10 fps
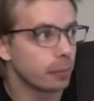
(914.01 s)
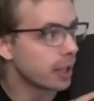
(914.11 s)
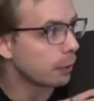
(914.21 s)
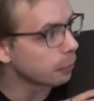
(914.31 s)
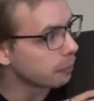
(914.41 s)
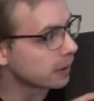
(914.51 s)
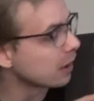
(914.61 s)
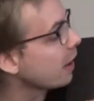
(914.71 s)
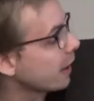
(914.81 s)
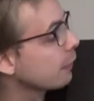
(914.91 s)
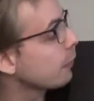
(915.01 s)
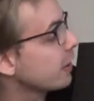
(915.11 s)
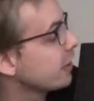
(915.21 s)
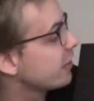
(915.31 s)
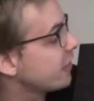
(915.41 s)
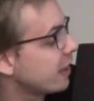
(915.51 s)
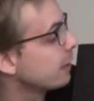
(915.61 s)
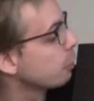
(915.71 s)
but I would be lying if I said it